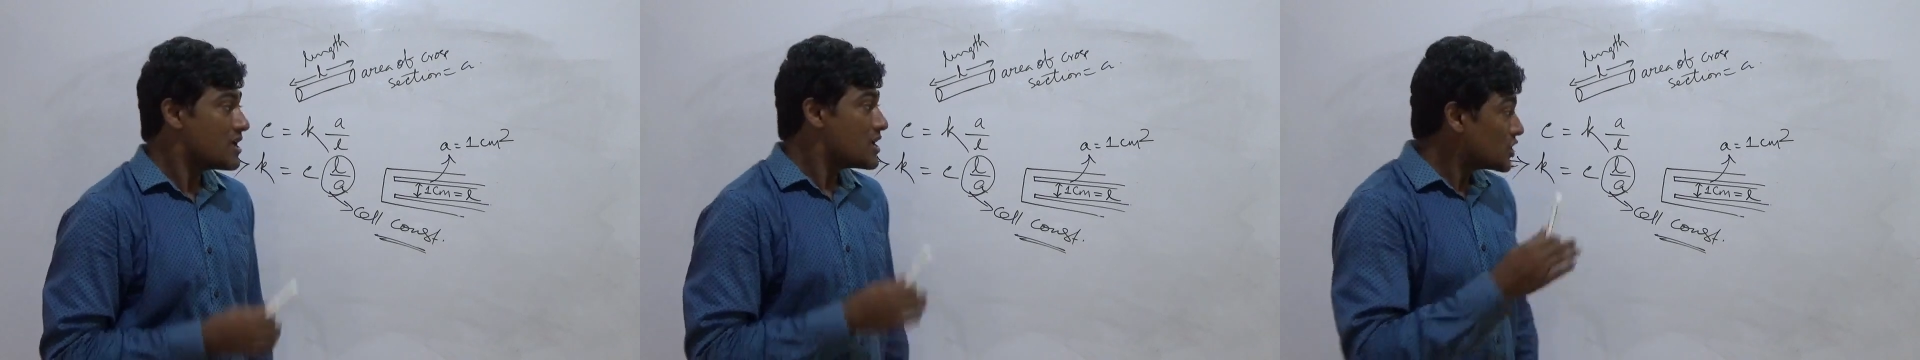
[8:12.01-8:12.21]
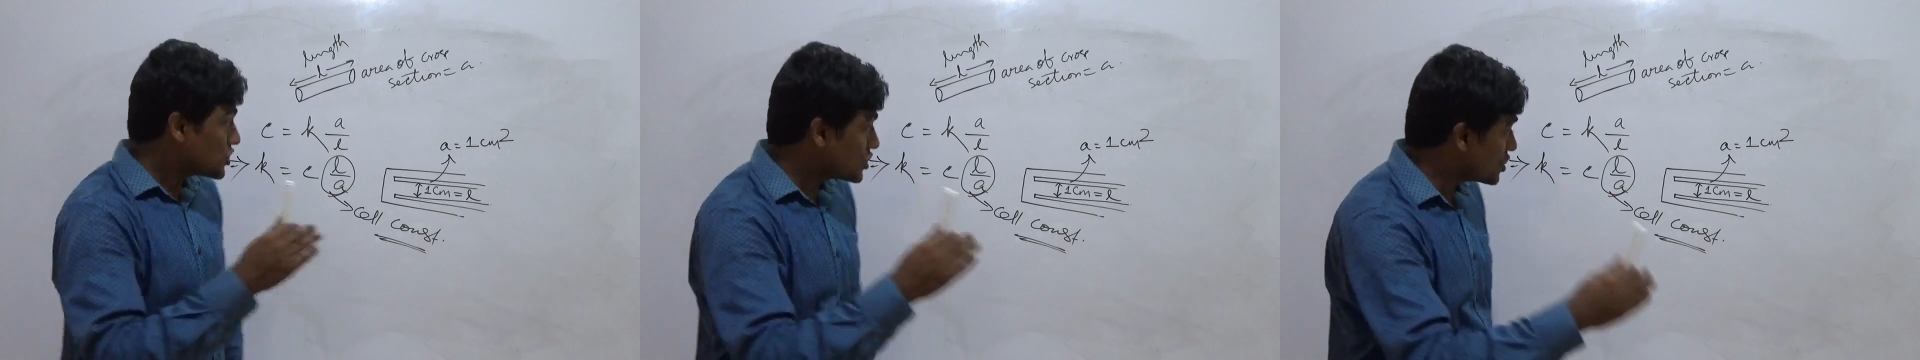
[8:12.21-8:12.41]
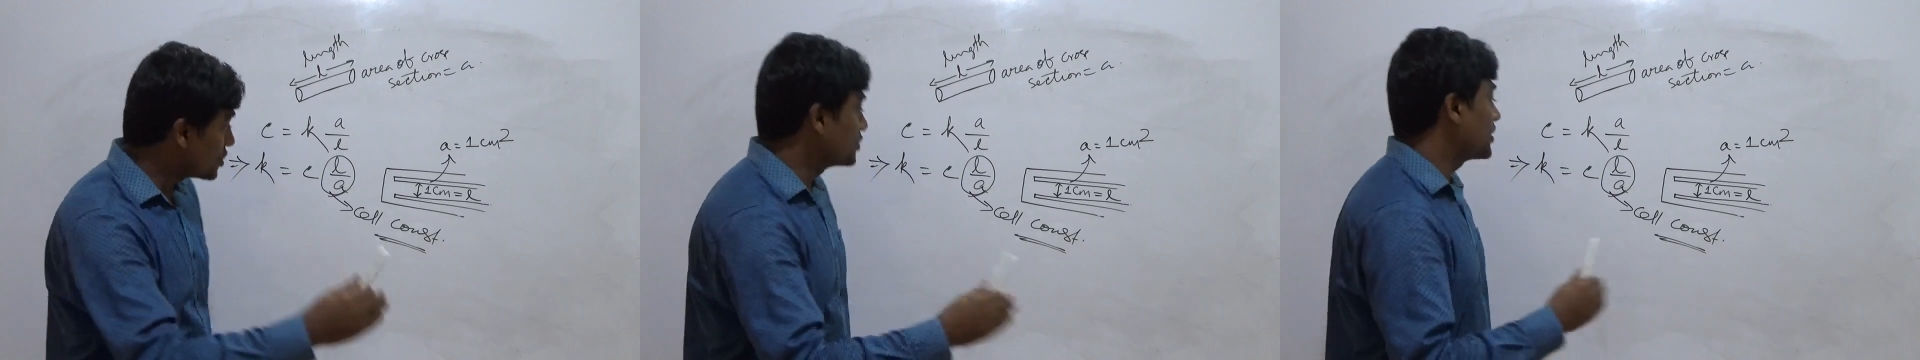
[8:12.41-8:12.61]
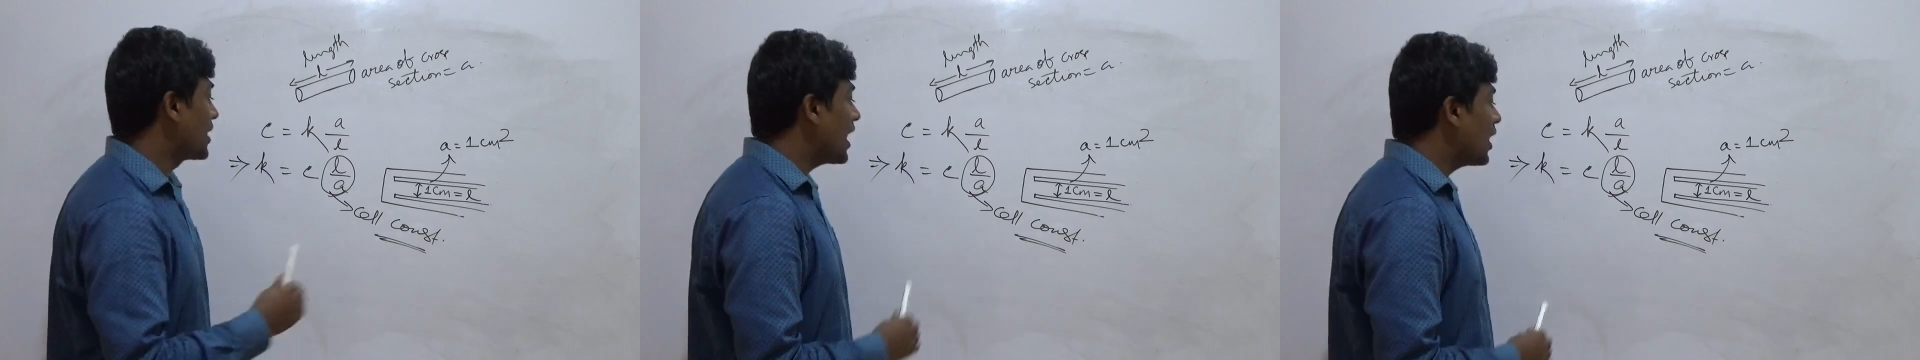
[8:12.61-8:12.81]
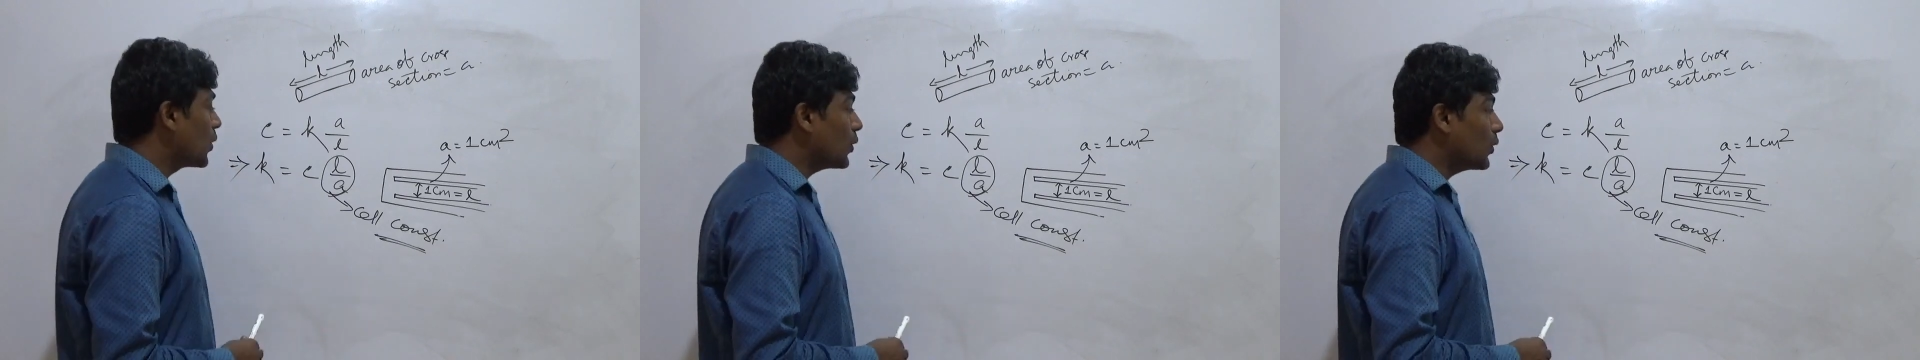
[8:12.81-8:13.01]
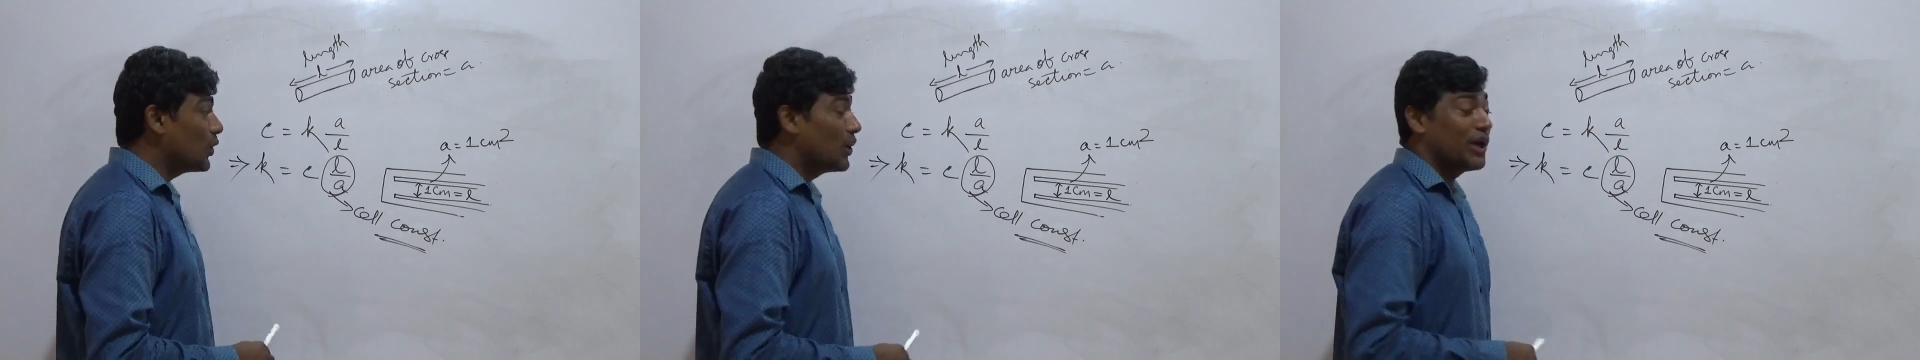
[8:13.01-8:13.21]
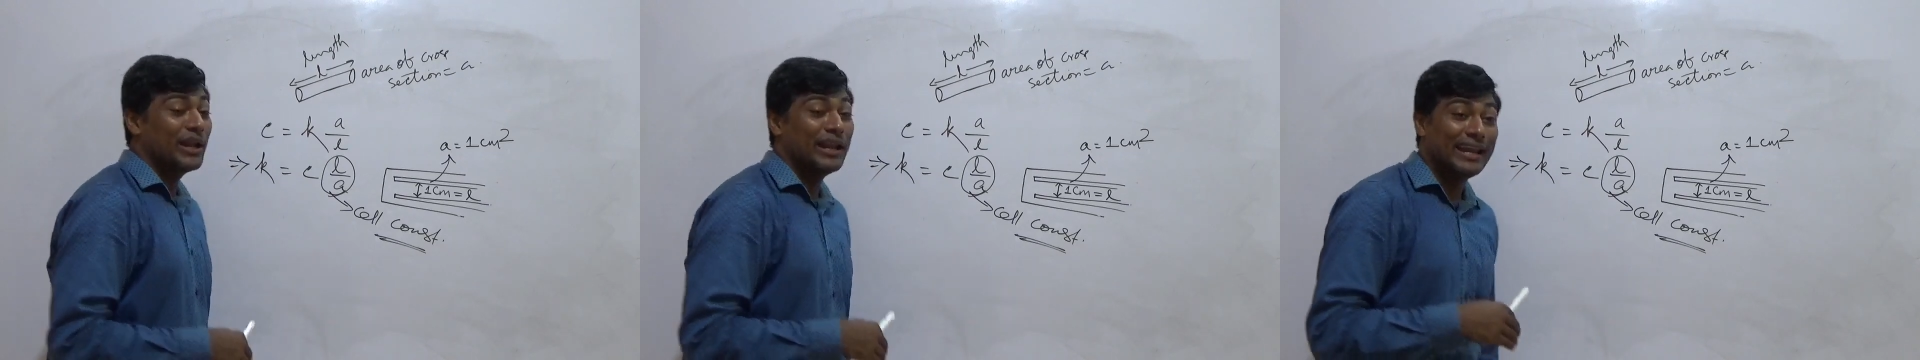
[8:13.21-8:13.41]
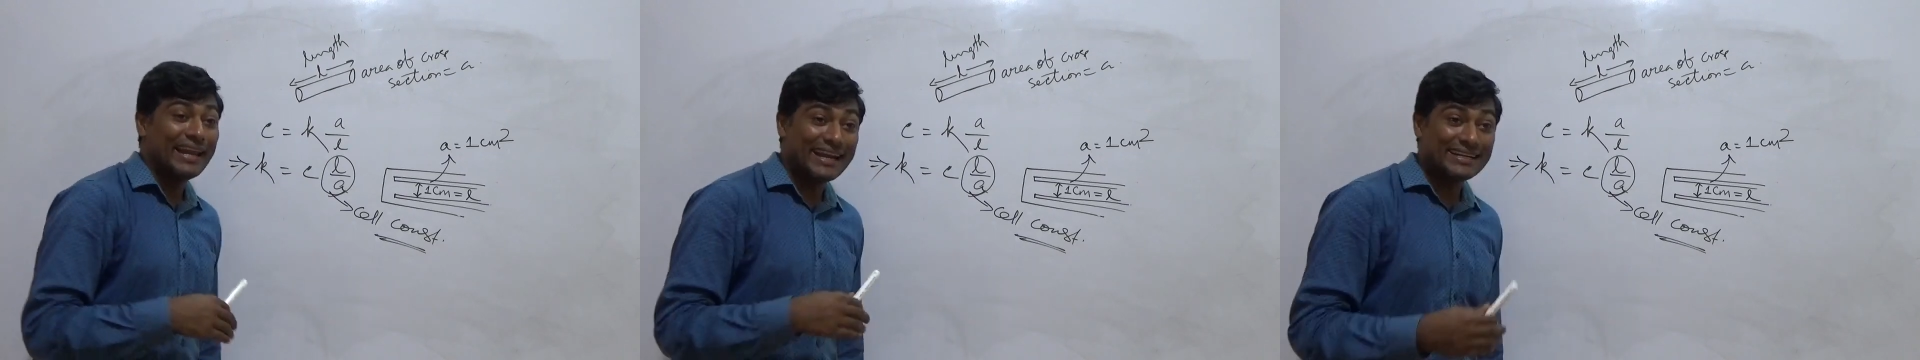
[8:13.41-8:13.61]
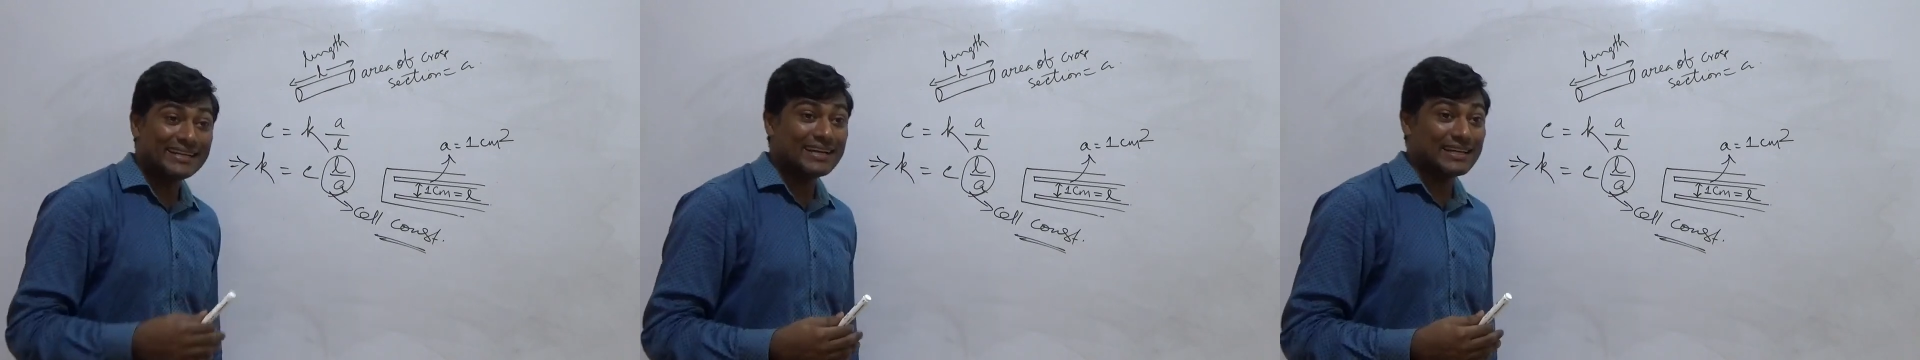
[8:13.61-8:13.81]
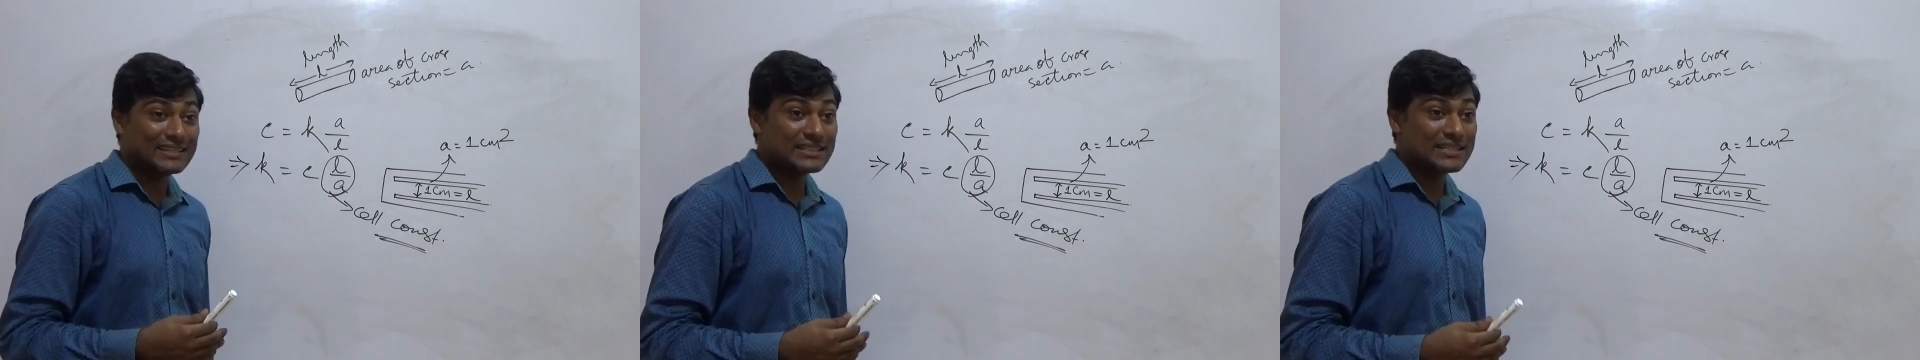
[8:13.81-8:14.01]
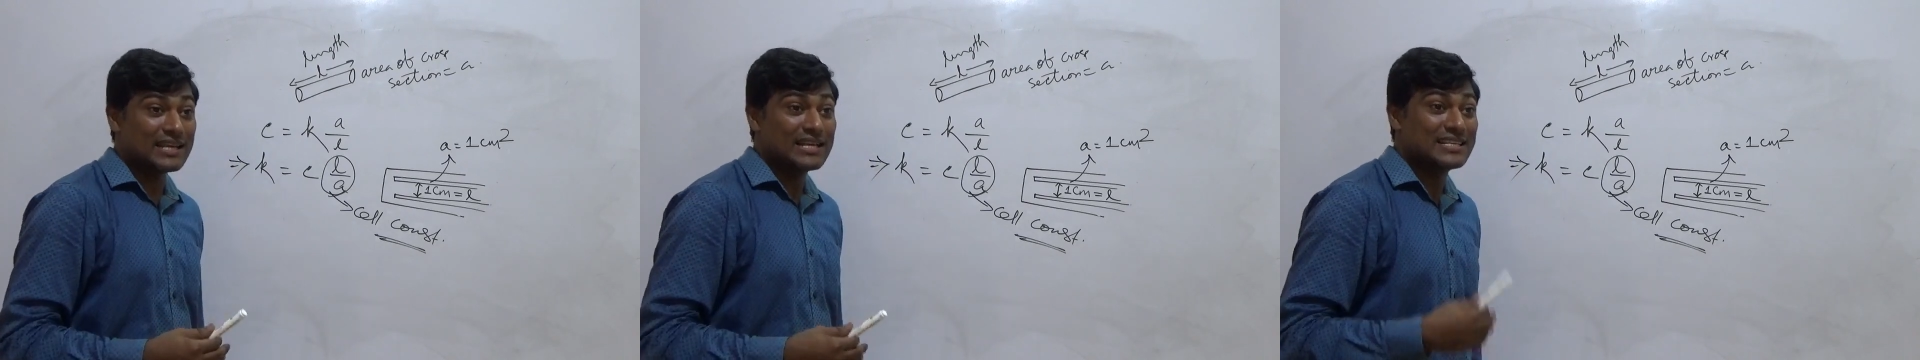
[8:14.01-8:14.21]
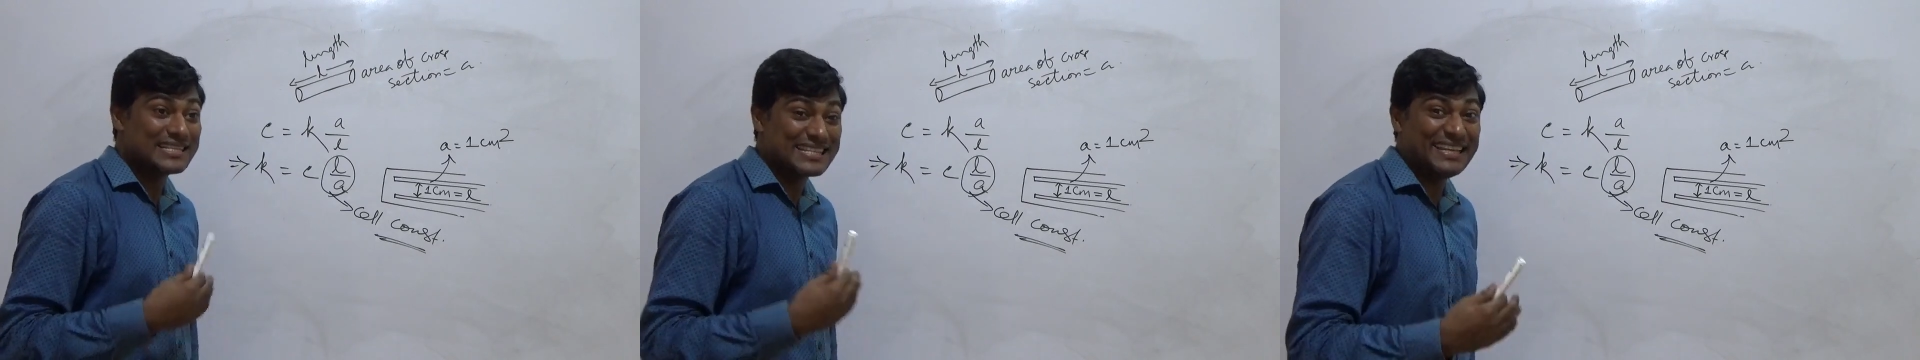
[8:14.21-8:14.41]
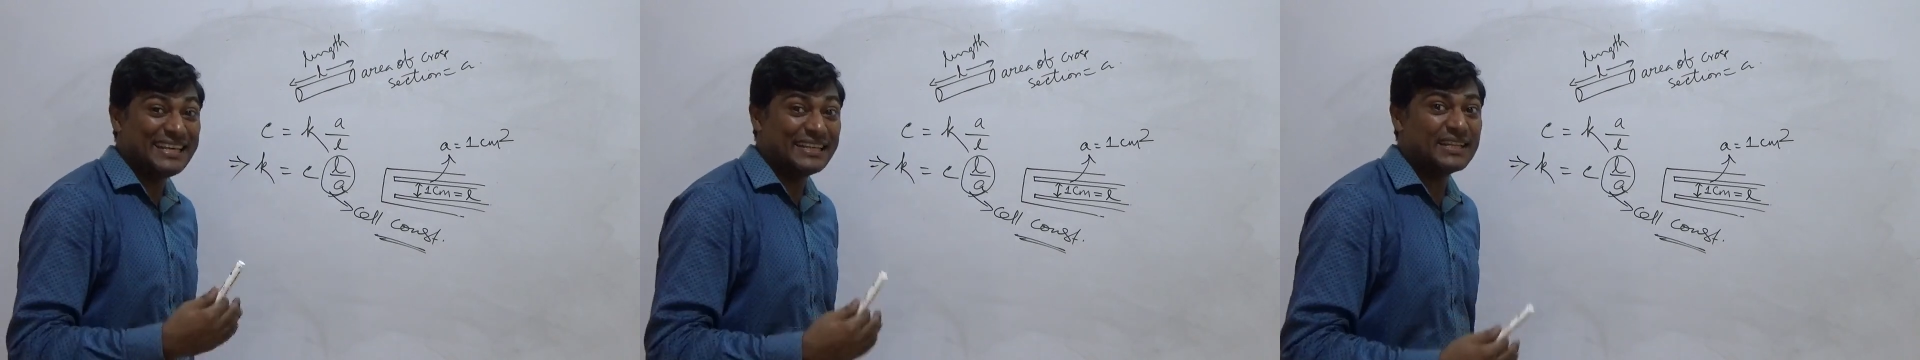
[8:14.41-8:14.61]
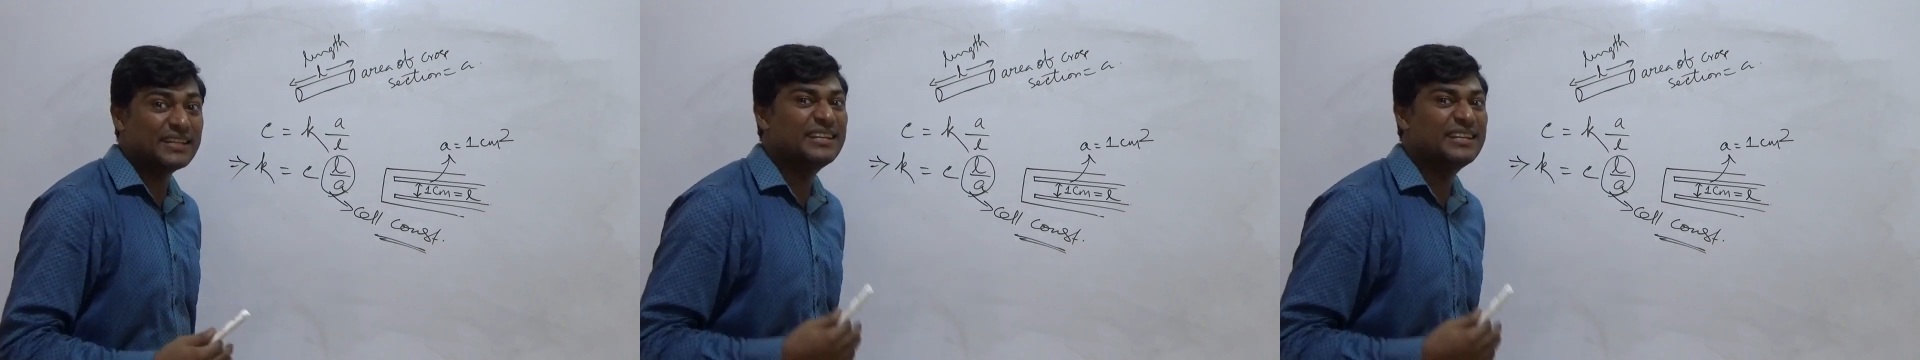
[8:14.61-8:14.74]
So now let us see the